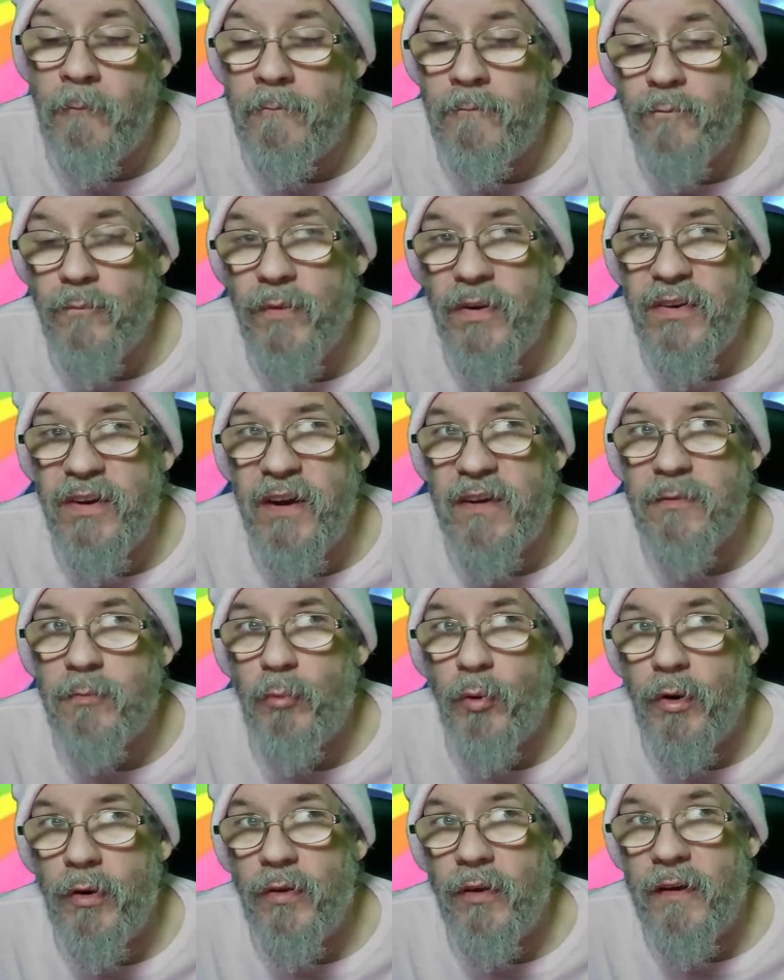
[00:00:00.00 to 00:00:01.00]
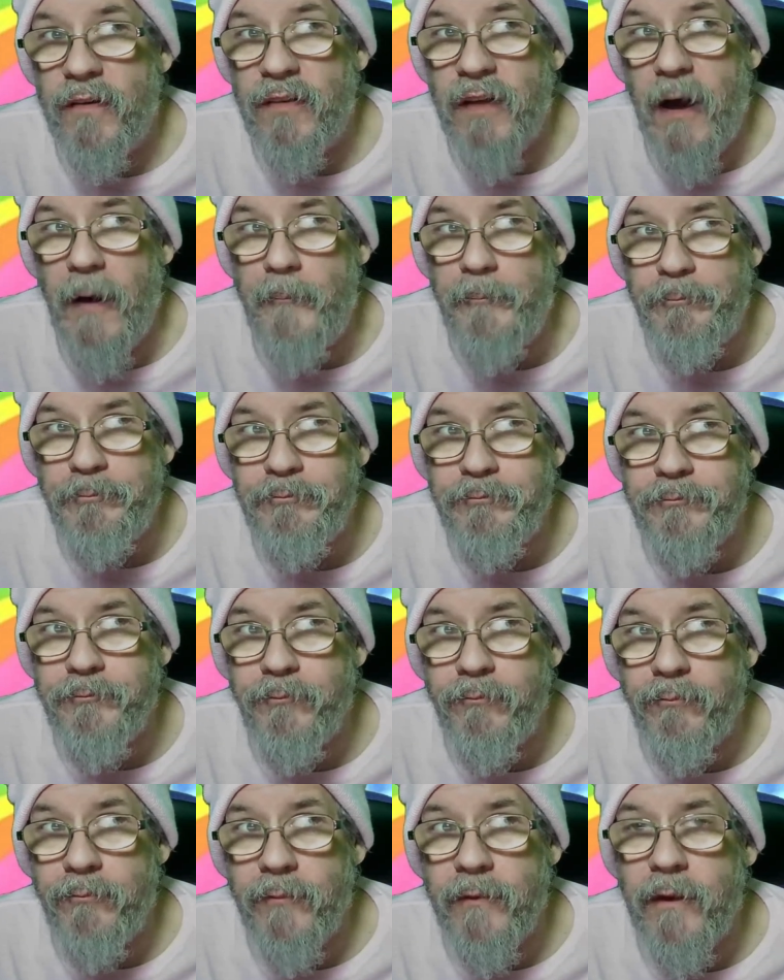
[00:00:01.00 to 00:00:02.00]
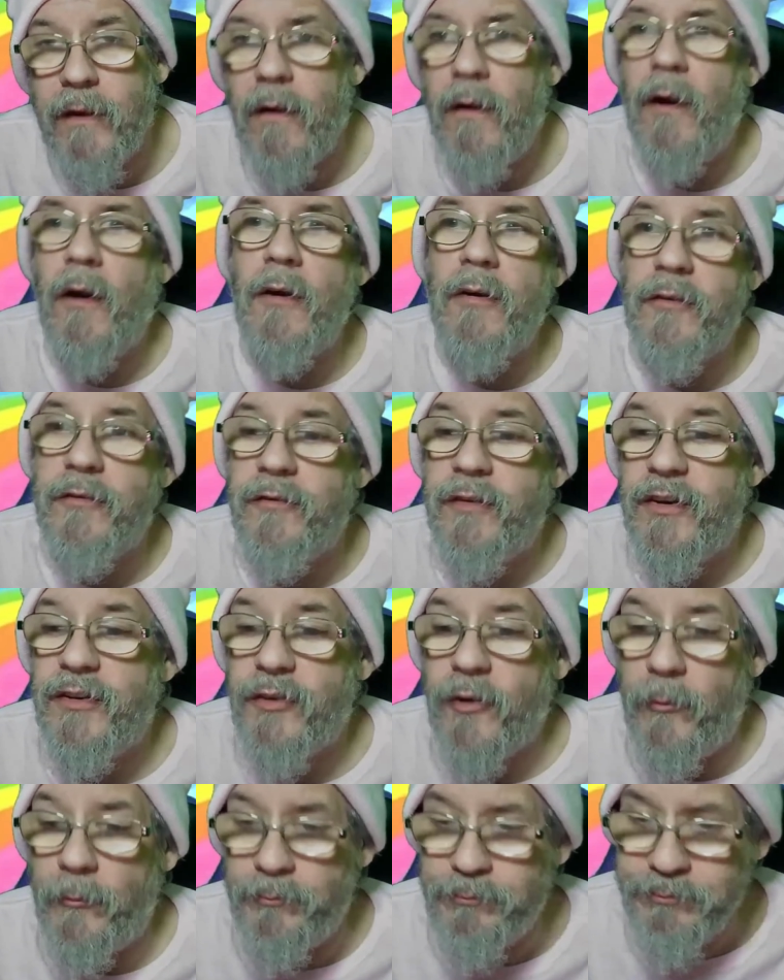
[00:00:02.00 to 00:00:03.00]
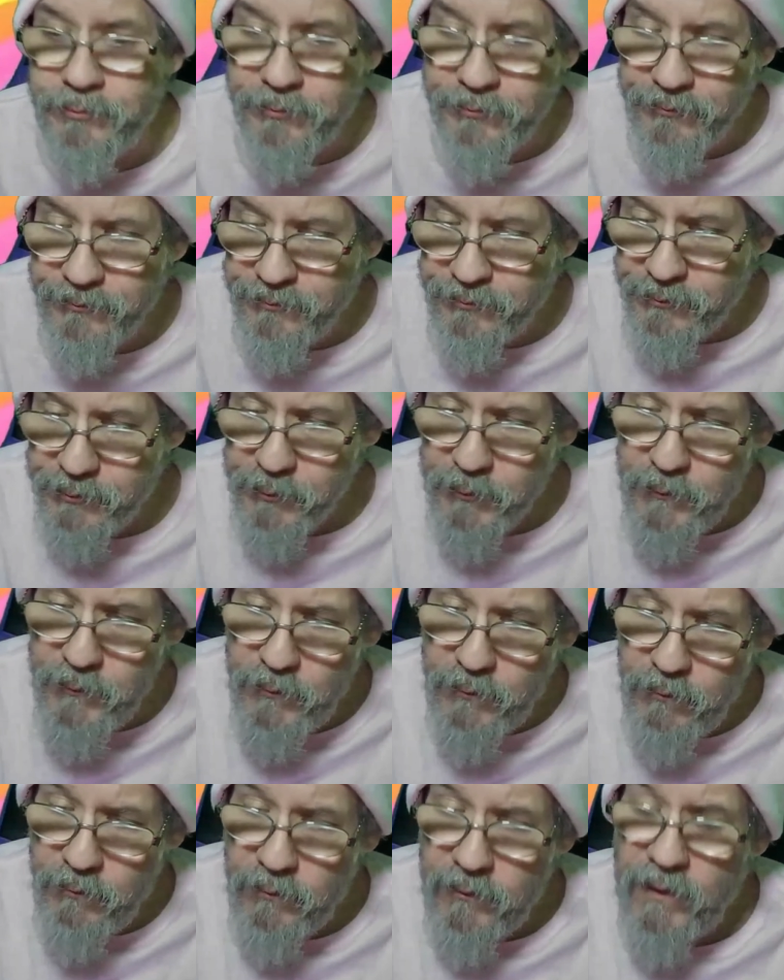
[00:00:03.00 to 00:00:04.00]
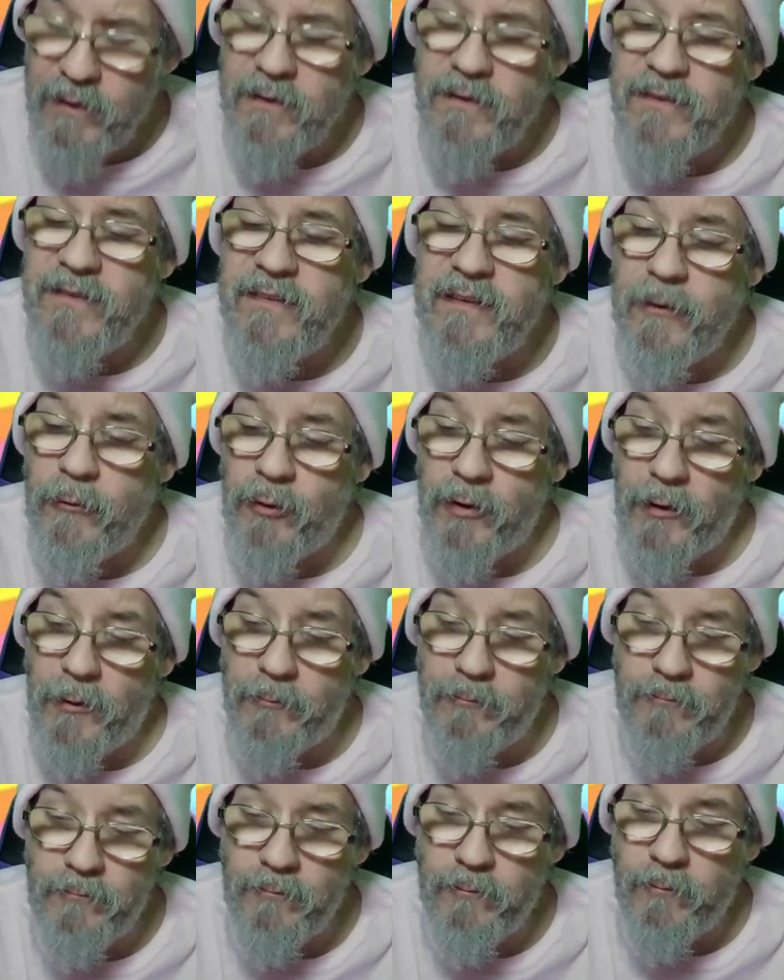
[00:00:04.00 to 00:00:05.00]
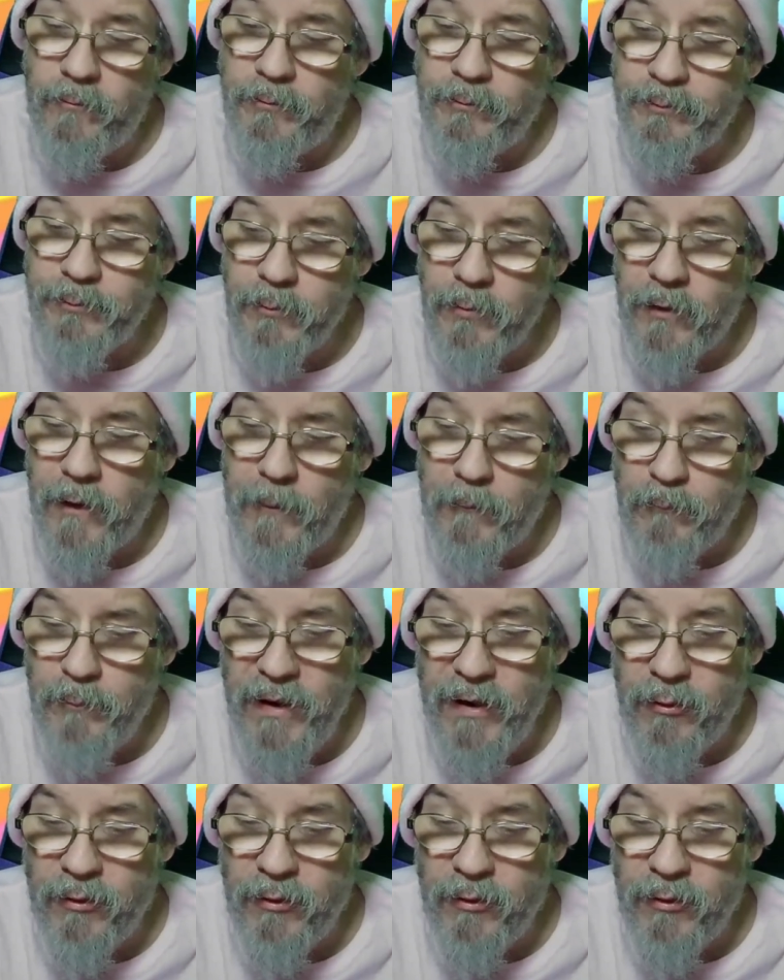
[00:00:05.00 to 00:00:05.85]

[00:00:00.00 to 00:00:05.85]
It tastes more like that artificial cereal berry